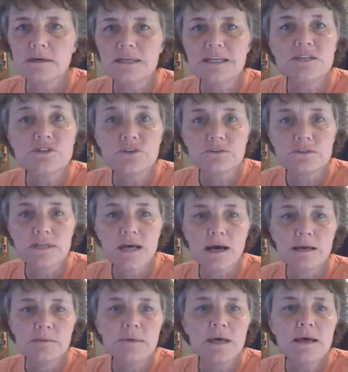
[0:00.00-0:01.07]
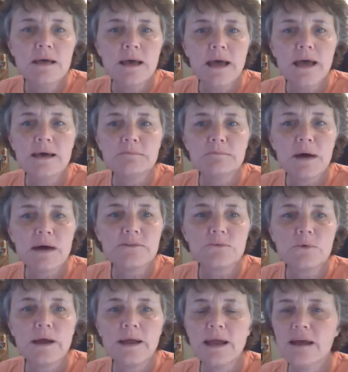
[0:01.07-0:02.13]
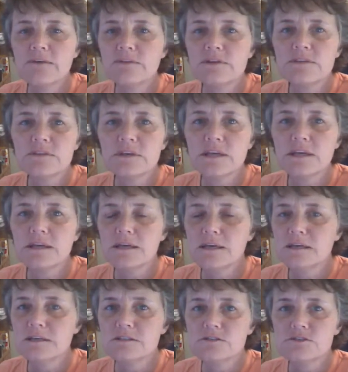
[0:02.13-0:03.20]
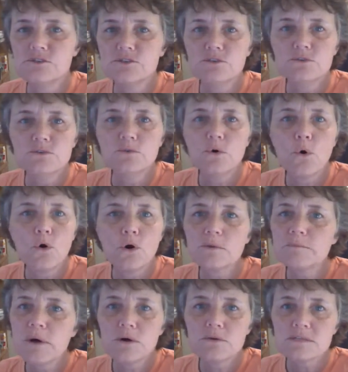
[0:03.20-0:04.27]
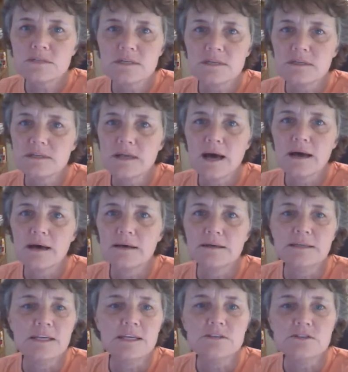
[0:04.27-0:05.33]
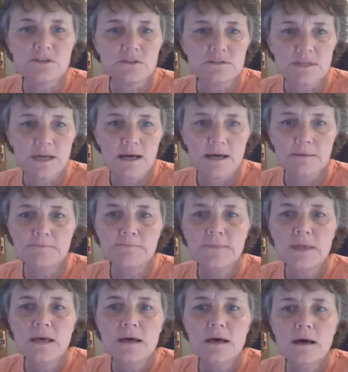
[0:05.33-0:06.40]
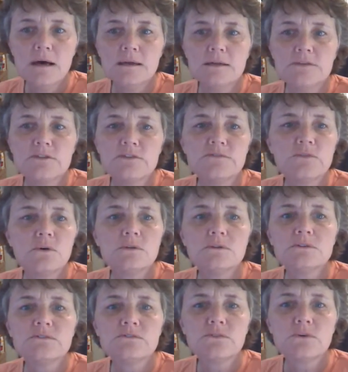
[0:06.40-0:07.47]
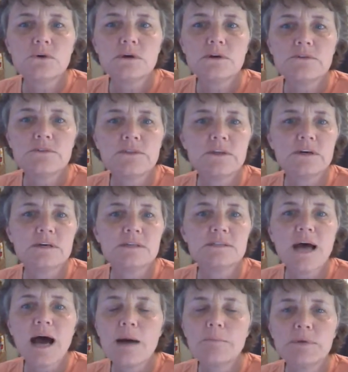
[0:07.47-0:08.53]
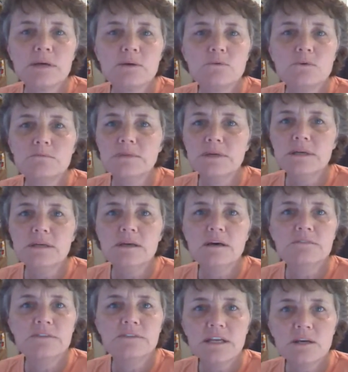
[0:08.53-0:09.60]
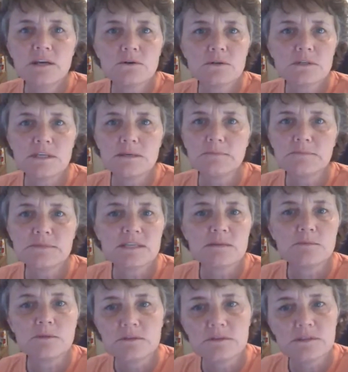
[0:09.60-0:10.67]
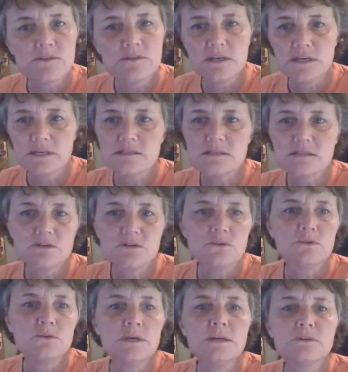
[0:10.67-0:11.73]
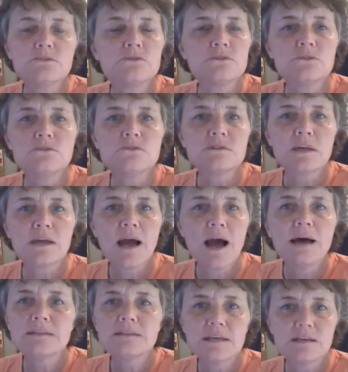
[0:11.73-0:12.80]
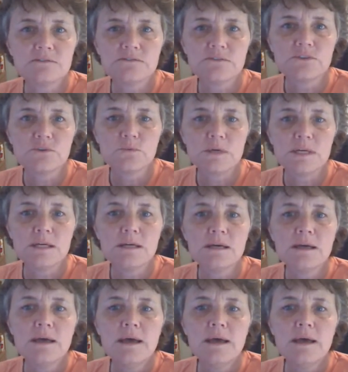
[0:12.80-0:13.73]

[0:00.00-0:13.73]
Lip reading: Eastern Time. And by the way, everything is due or posted on Eastern Time. In the folder for the topic will be a video clip similar to this to introduce the content for the week,